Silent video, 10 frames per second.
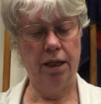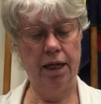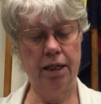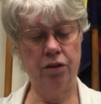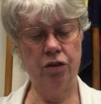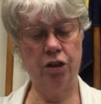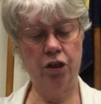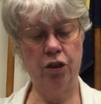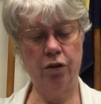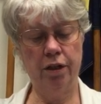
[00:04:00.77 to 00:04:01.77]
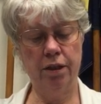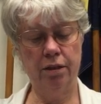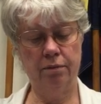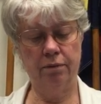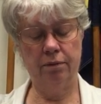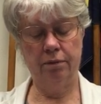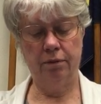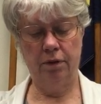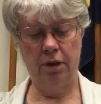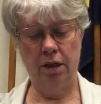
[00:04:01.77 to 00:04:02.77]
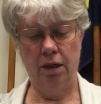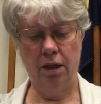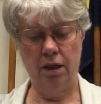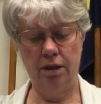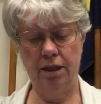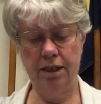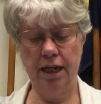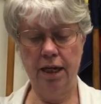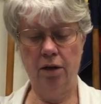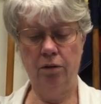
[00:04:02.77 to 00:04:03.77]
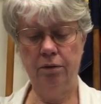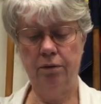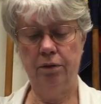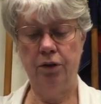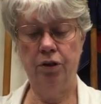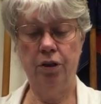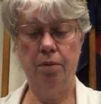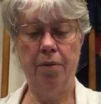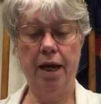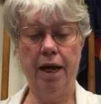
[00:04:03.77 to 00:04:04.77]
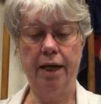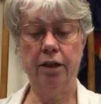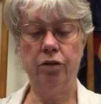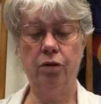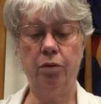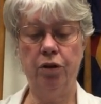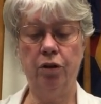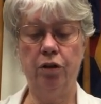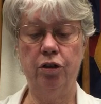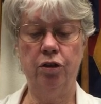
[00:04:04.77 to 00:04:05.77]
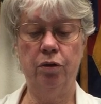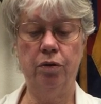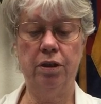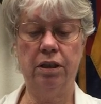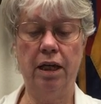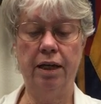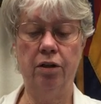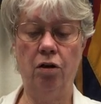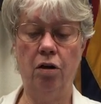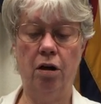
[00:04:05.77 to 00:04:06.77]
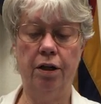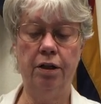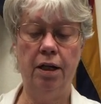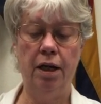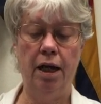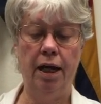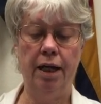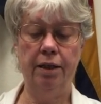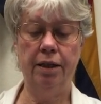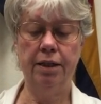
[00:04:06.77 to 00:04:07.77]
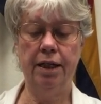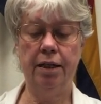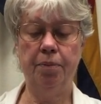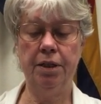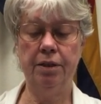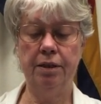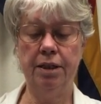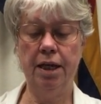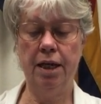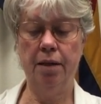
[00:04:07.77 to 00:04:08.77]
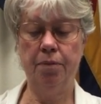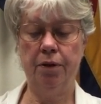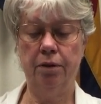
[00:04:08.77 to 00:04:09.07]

and secure it, the tail, to the back. So what you're going to do is slide it on and then take a piece of tape